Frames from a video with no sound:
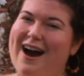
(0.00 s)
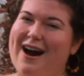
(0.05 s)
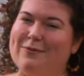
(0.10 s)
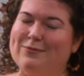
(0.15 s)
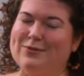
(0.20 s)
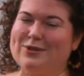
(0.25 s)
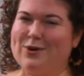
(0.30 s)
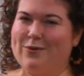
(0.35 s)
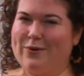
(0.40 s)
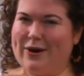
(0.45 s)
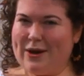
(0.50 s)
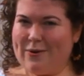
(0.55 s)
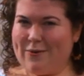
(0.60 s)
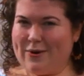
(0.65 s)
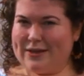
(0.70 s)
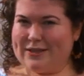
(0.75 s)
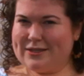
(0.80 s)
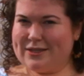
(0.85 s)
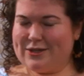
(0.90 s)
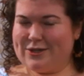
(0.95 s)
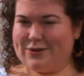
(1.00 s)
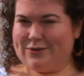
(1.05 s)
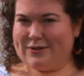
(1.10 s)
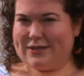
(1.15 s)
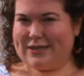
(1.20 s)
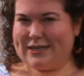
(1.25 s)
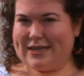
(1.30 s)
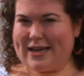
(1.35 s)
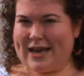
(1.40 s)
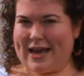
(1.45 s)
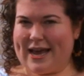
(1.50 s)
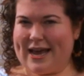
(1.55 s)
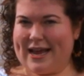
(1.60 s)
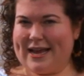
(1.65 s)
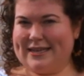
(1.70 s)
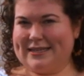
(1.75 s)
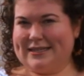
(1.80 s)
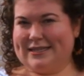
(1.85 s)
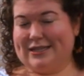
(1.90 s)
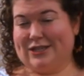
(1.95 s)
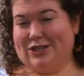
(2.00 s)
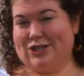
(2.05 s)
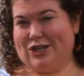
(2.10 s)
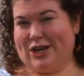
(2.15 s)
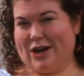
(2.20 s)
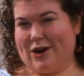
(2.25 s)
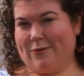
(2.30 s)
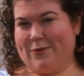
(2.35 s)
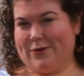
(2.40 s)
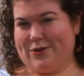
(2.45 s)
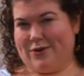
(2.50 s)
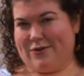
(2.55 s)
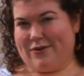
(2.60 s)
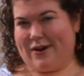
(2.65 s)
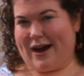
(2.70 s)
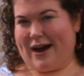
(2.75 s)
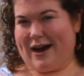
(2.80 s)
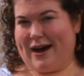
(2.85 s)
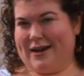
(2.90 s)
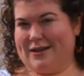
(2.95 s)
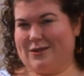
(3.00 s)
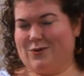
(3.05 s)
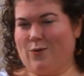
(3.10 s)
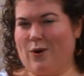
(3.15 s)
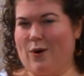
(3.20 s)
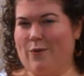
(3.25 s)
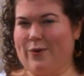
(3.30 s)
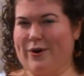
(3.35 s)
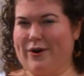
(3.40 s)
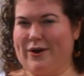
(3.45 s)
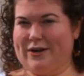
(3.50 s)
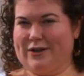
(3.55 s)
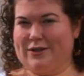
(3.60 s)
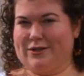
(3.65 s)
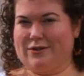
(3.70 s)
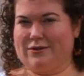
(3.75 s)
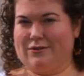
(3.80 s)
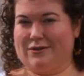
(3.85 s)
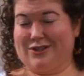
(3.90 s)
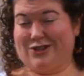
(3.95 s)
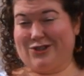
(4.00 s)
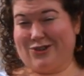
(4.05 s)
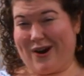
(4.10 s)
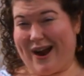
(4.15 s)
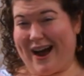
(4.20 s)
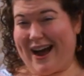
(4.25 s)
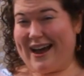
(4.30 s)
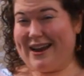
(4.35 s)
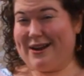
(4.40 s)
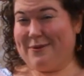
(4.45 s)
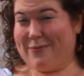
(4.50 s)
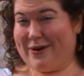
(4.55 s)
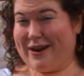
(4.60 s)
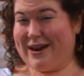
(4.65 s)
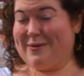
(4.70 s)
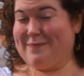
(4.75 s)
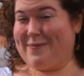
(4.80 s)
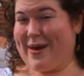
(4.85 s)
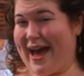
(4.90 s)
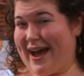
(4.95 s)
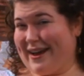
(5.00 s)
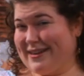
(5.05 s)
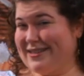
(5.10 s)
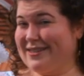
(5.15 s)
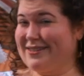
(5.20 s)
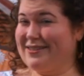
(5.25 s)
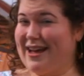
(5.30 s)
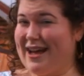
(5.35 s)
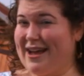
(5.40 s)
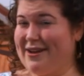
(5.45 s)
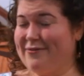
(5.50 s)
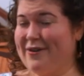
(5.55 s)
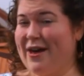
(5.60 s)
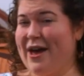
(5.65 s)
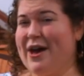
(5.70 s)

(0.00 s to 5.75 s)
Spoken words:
So what I wanted to do today is to share with you guys what we're going to do to try to bring it back to life.